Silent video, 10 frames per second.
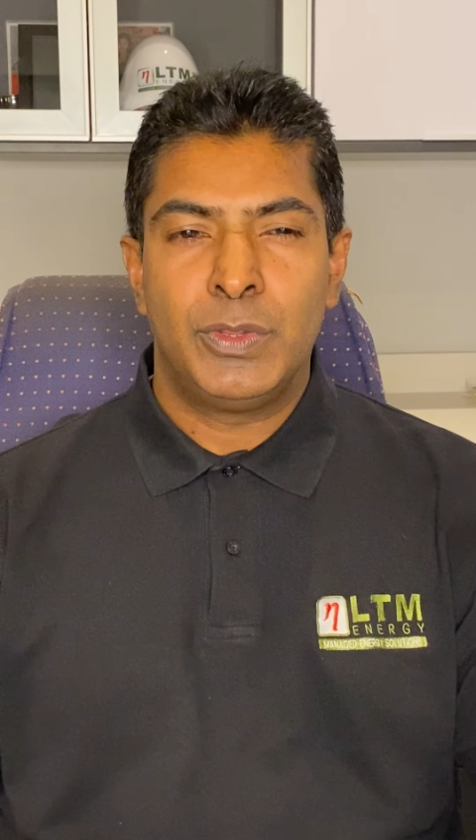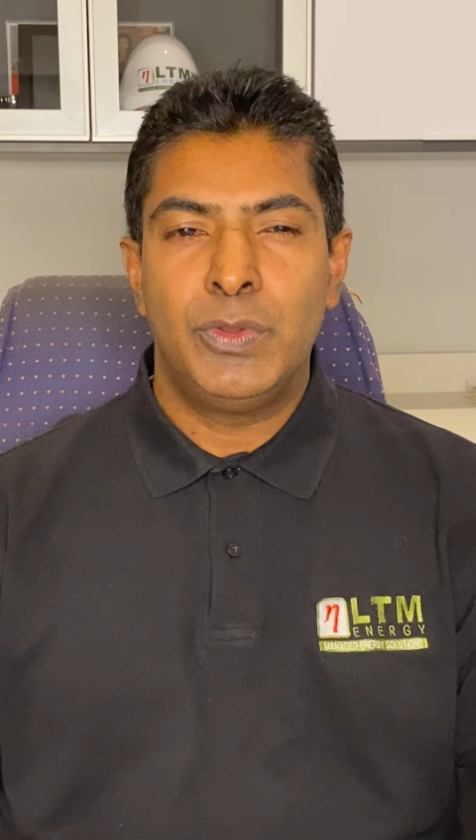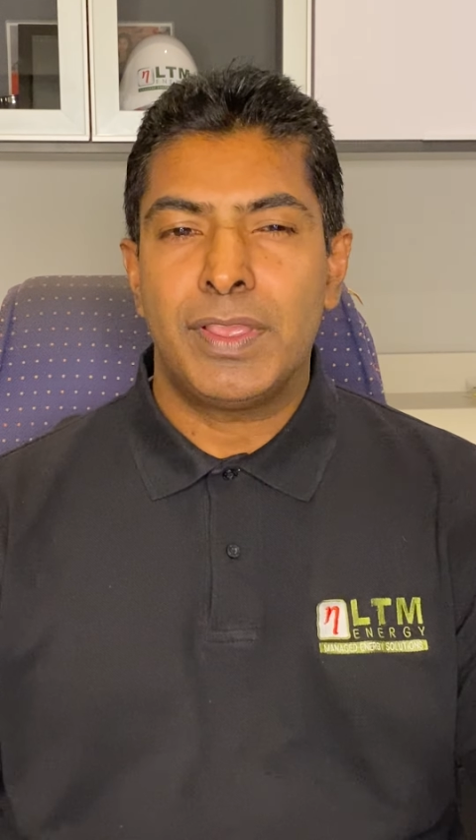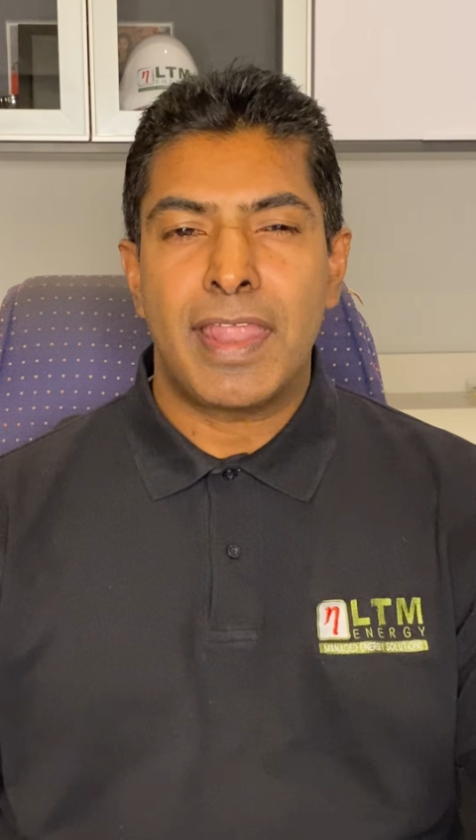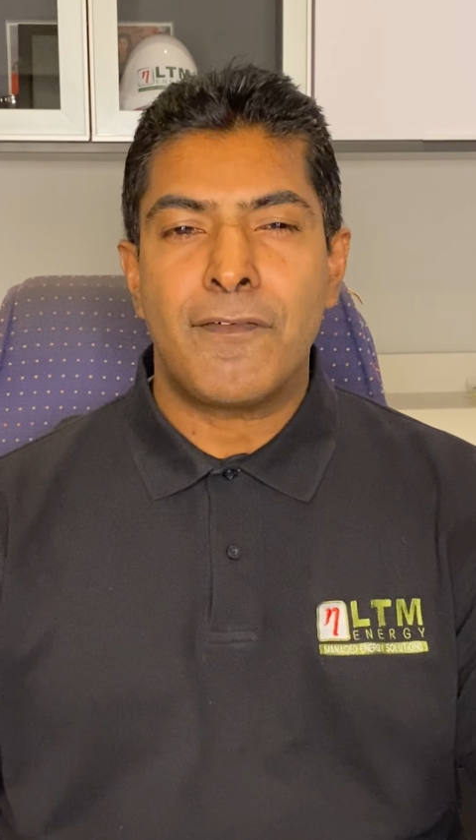
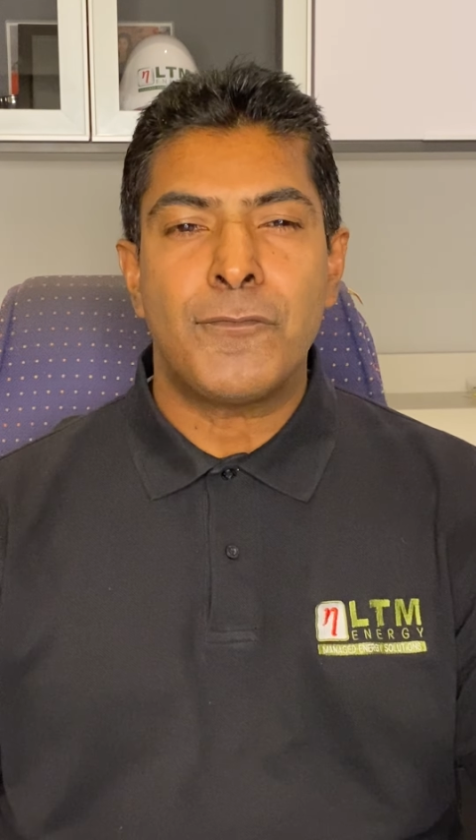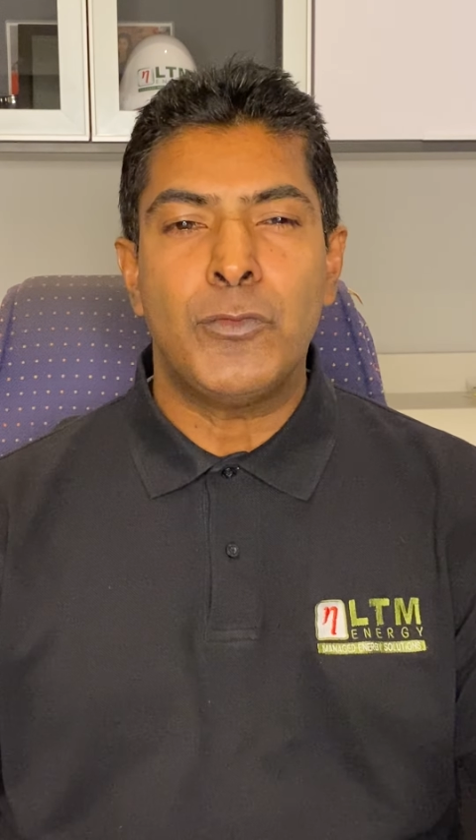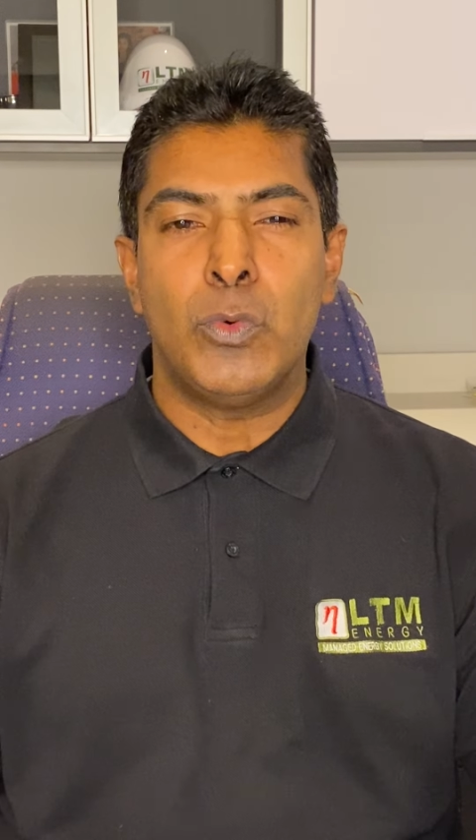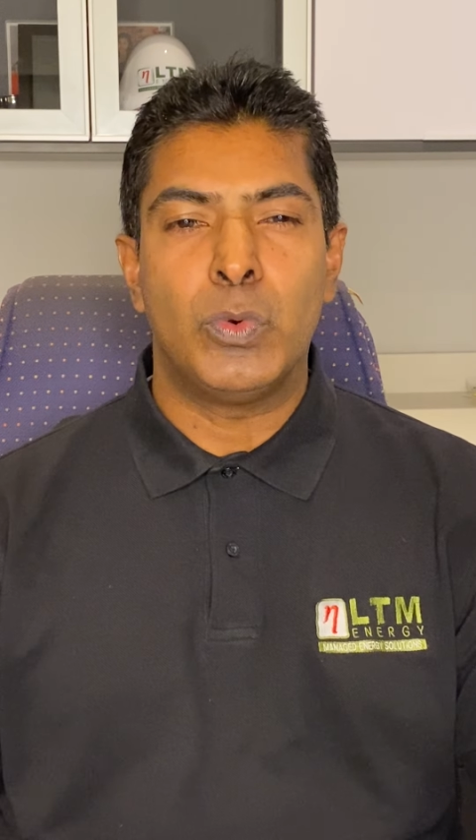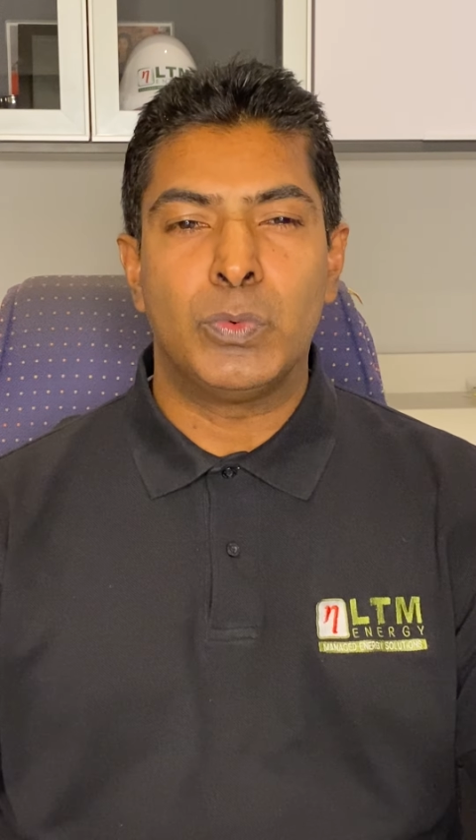you can have
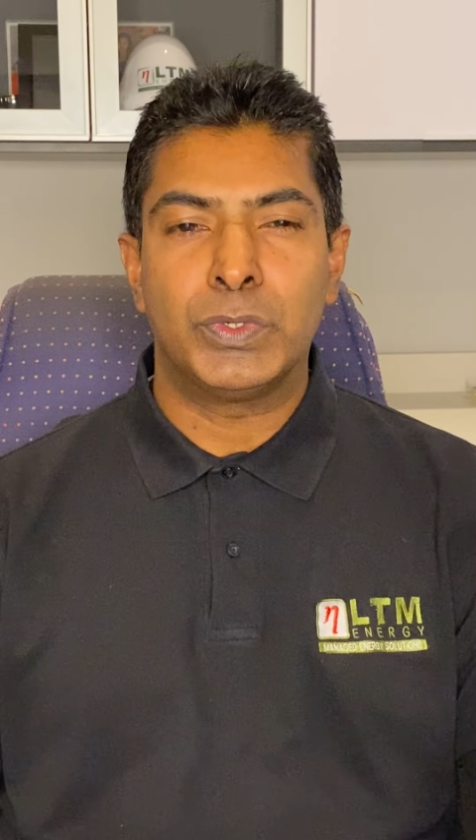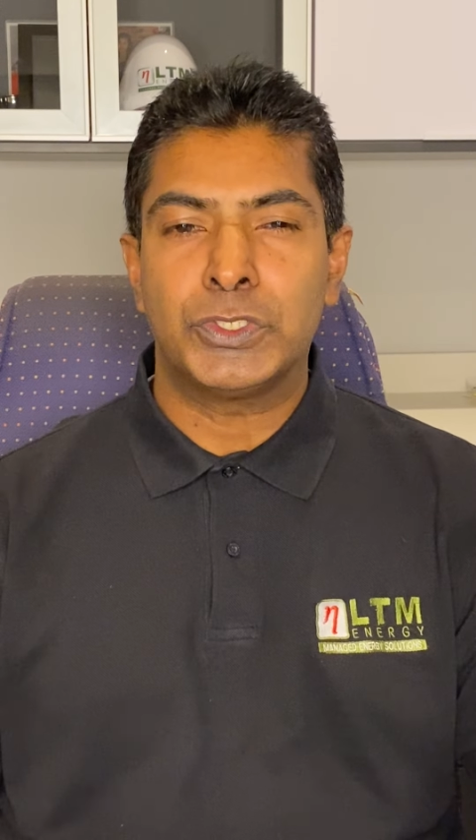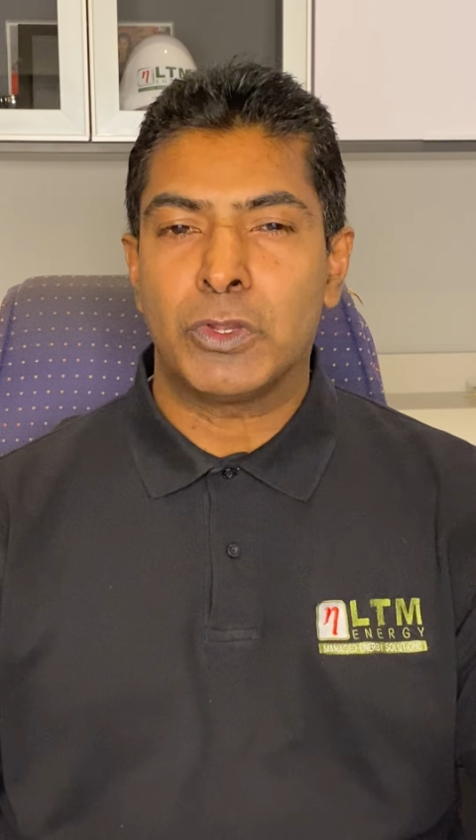food which